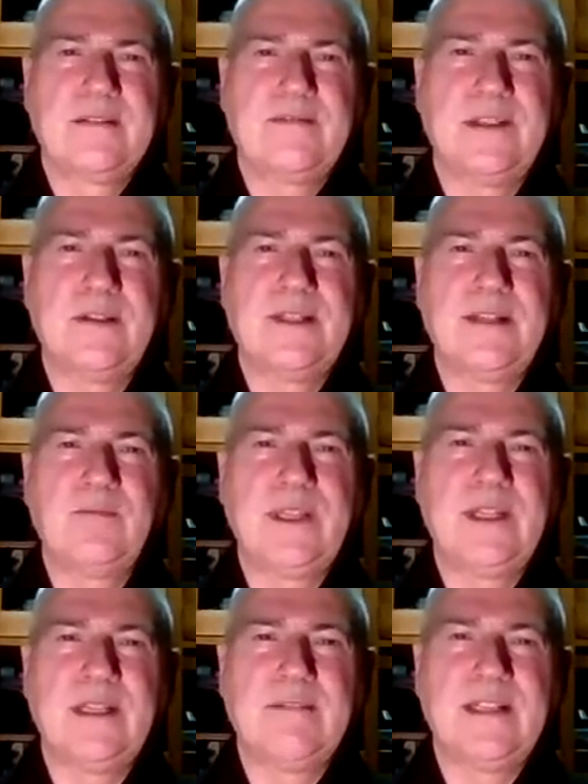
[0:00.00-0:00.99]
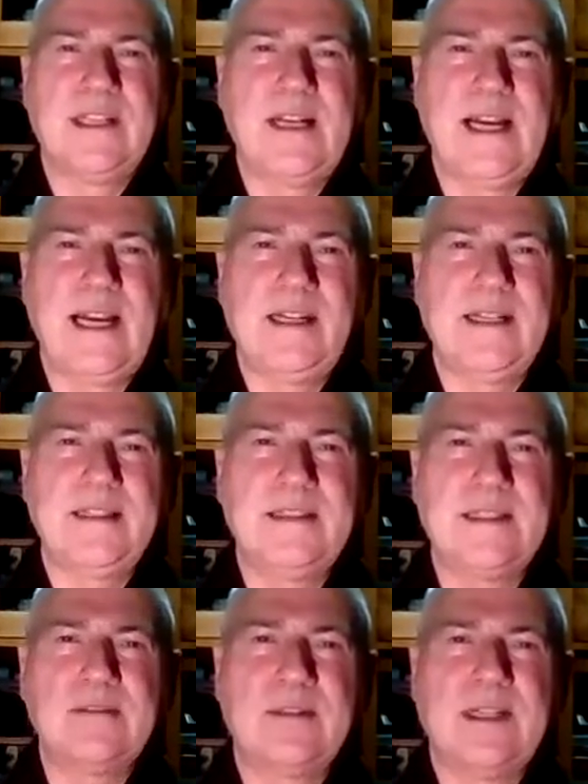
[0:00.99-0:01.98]
Fill them with the loving kindness
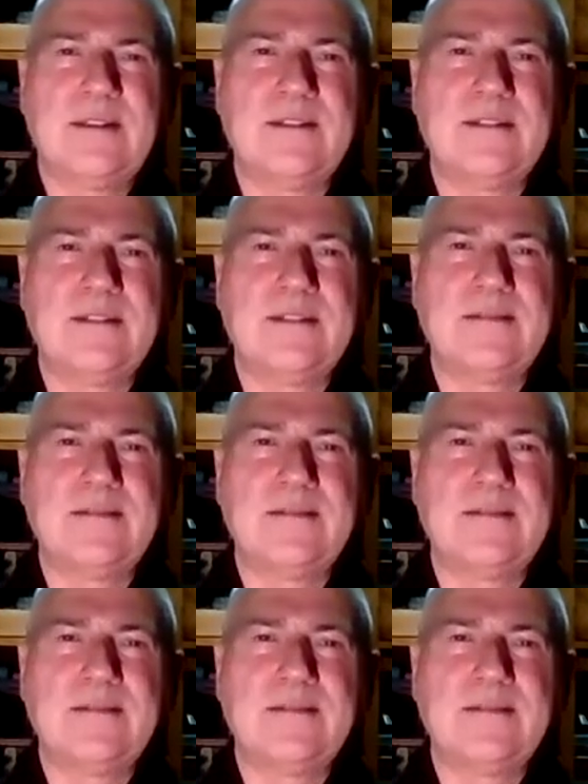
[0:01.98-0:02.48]
as well.